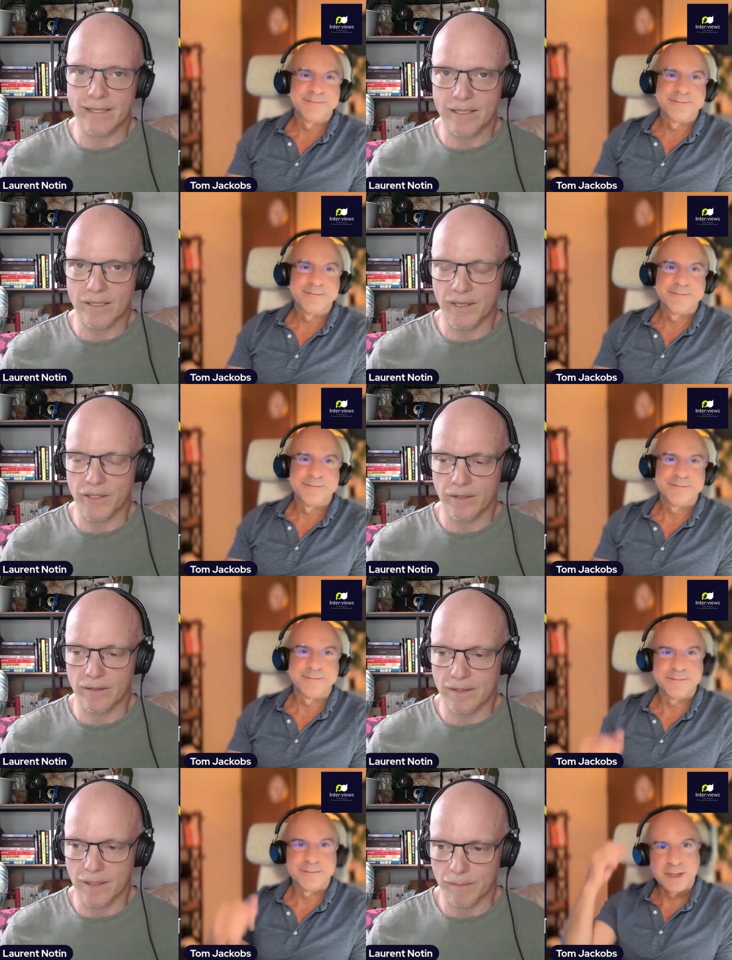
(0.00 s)

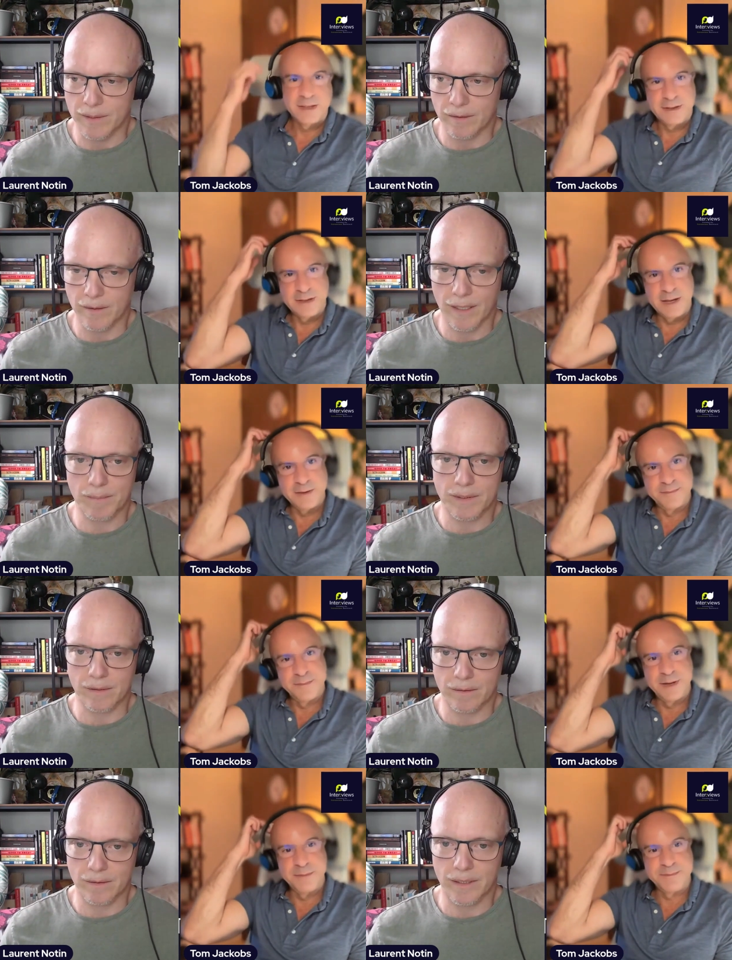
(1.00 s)
Speaker 1: situations. Absolutely,
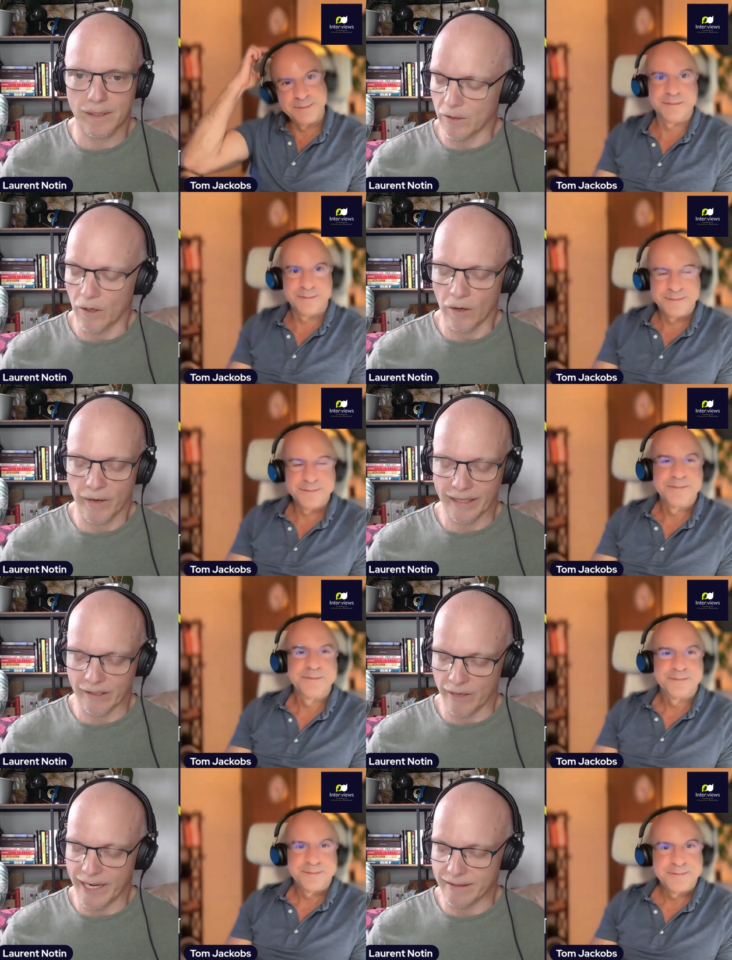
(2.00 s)
absolutely. Yep. All right,
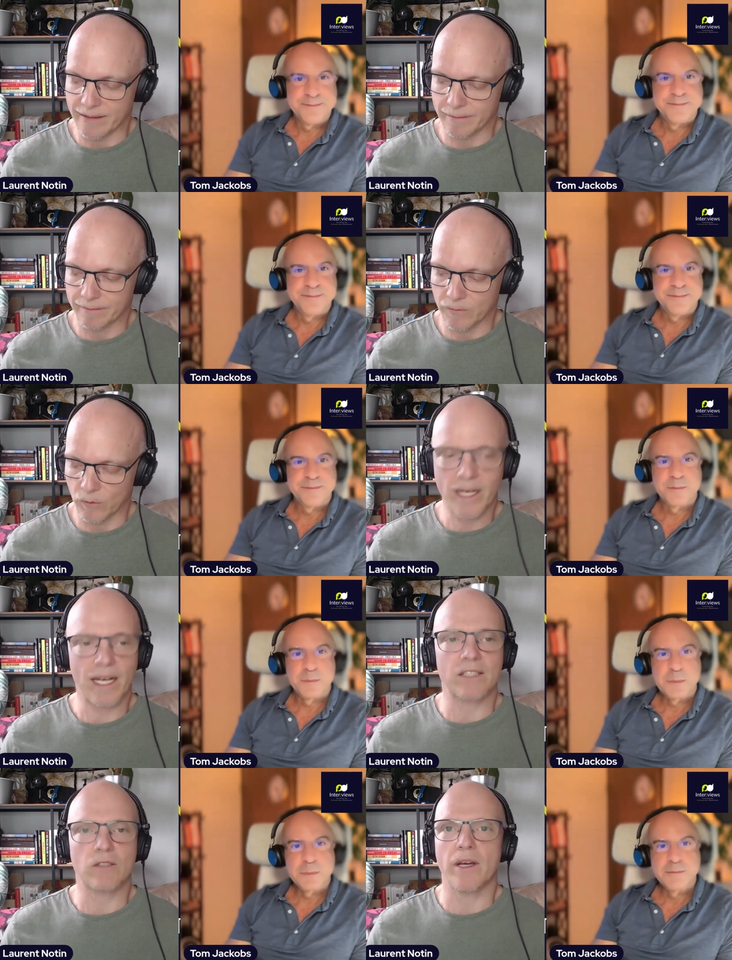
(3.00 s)
great. What
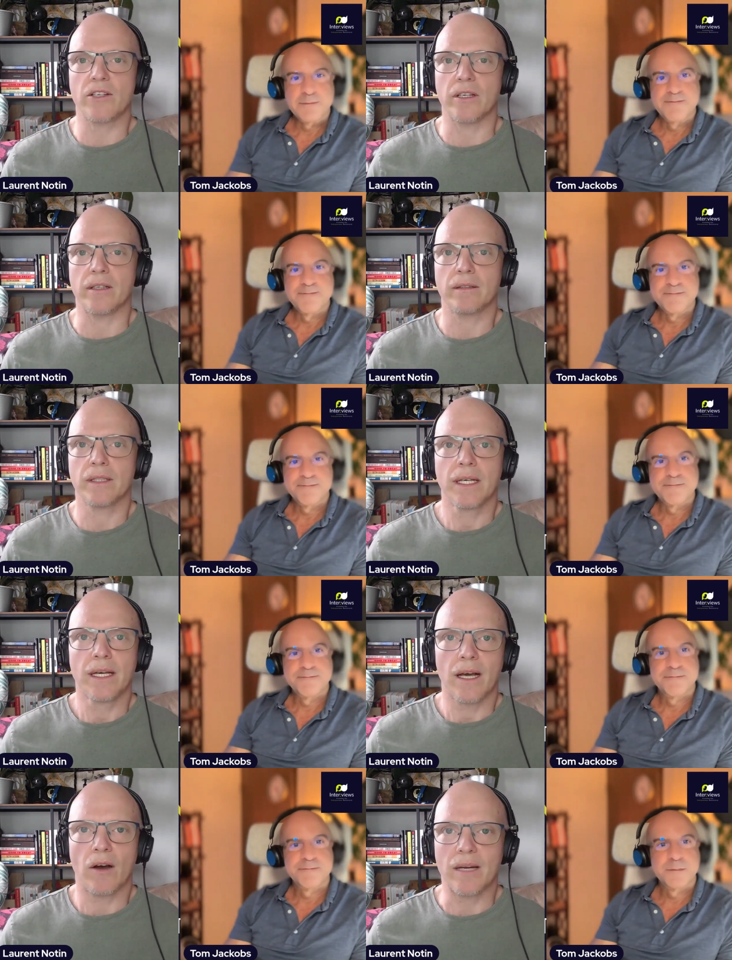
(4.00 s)
nice question.
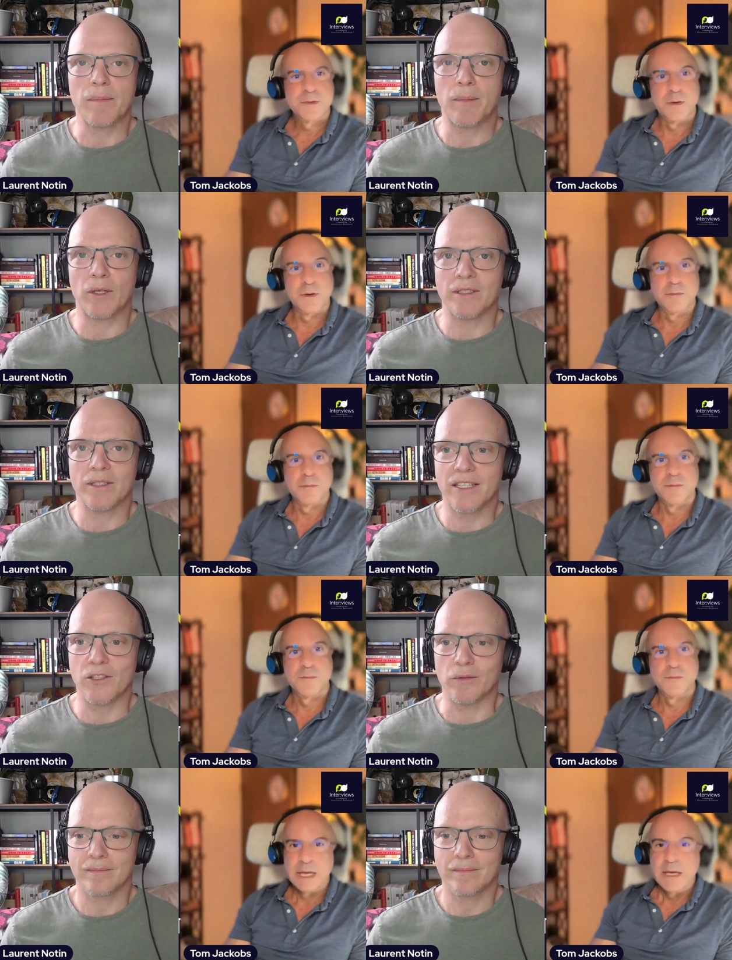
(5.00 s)
How can people contact
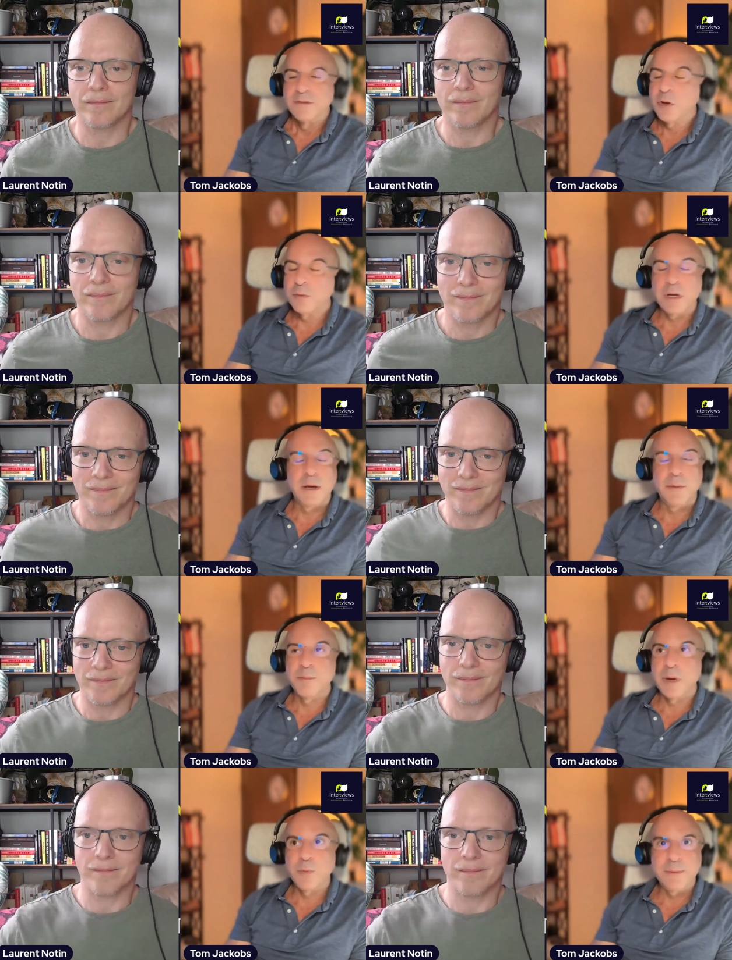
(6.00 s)
you?
Speaker 2: So um,
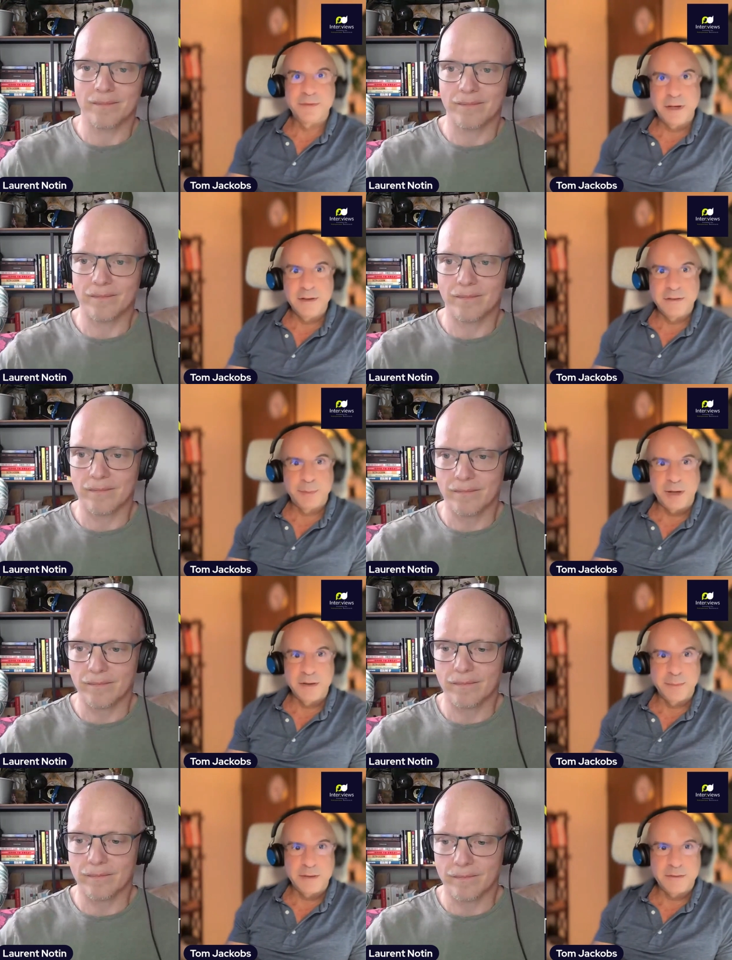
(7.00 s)
my website is probably the
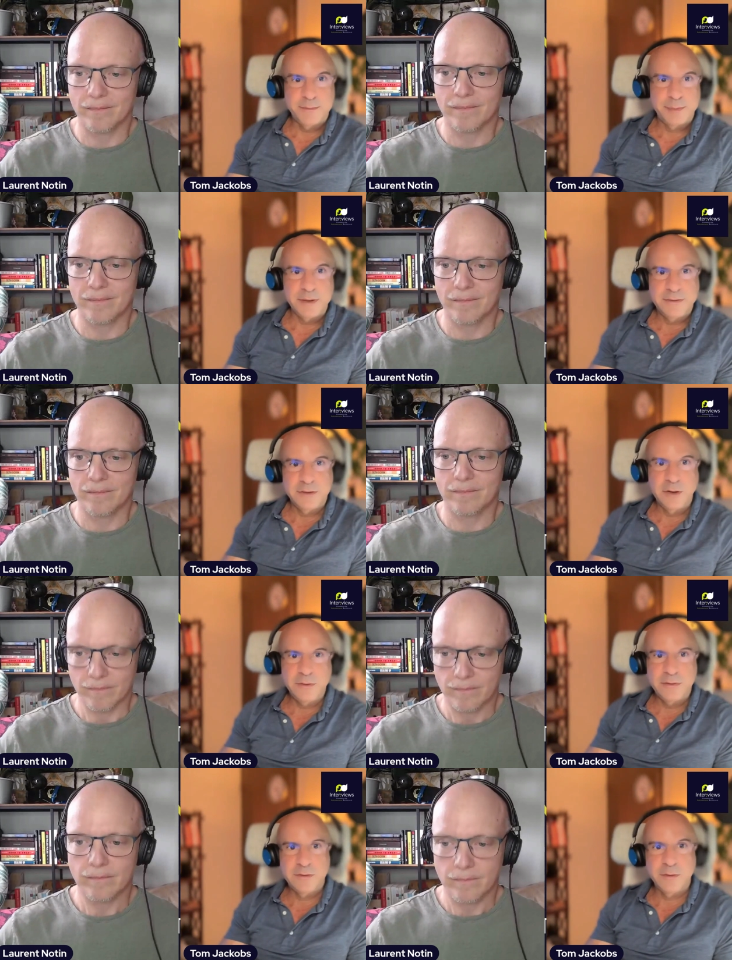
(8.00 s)
best place to go.
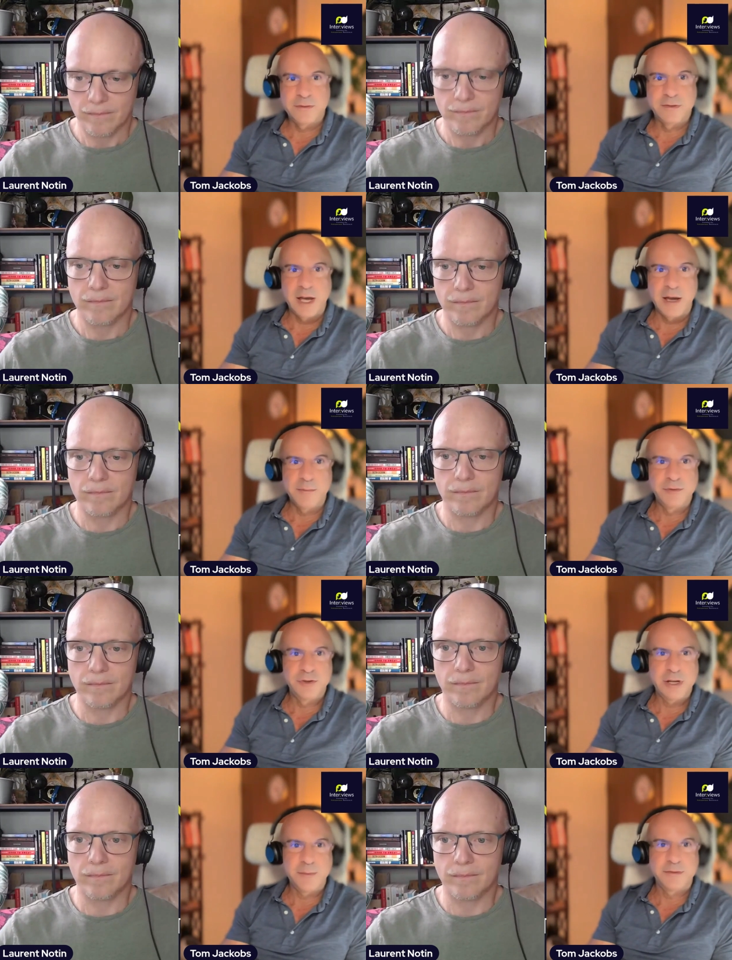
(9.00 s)
So it's
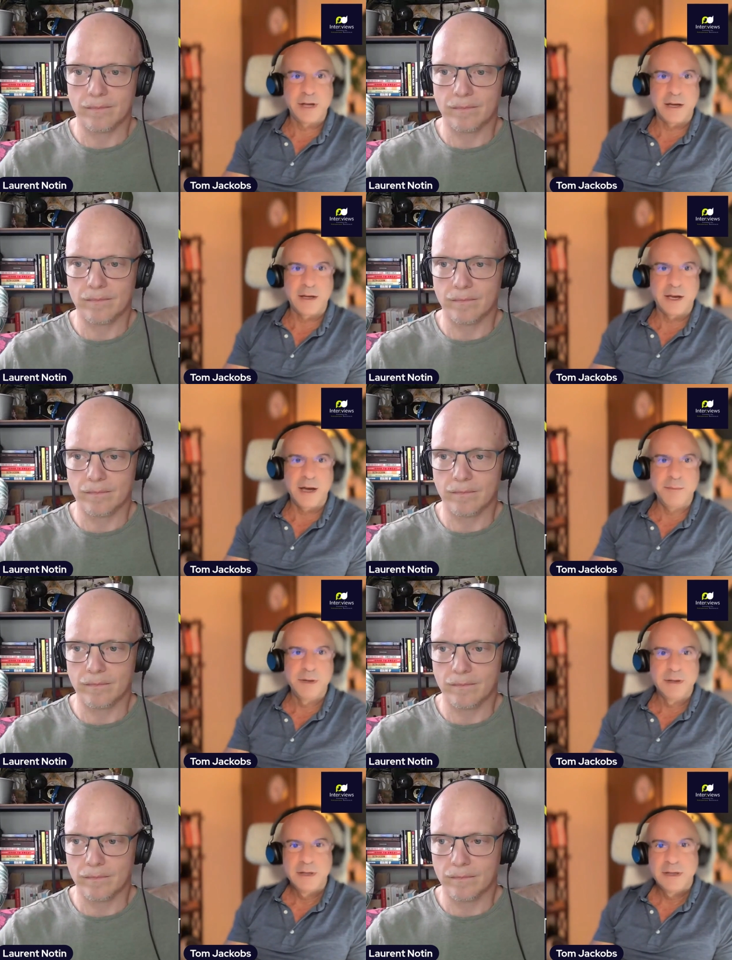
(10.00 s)
tomjackobs.com,
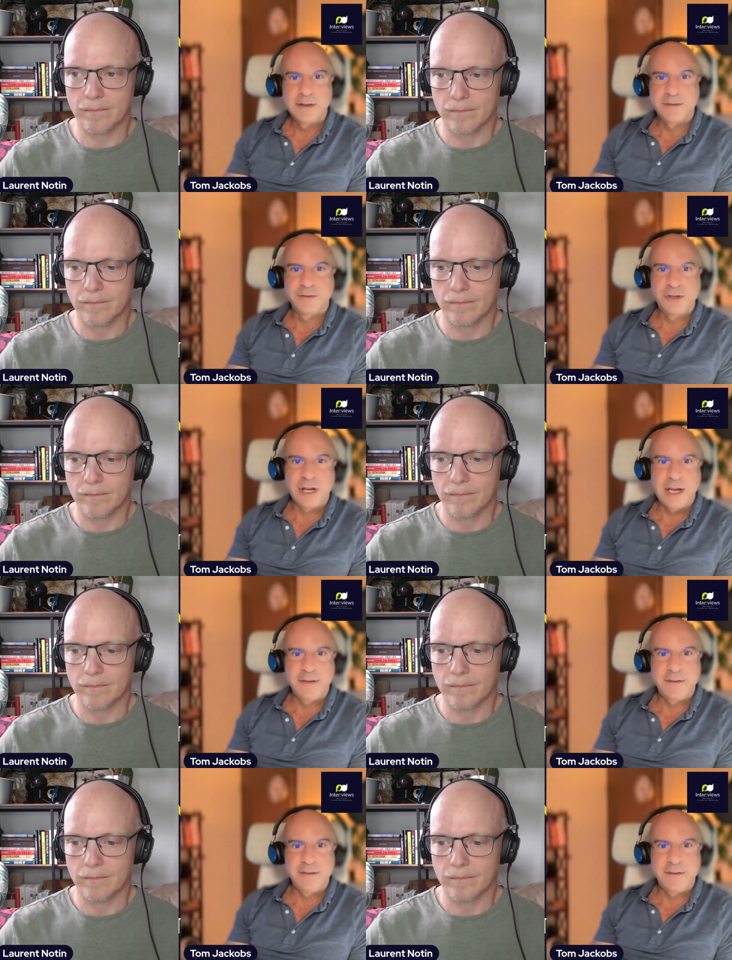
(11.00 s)
and that's J A C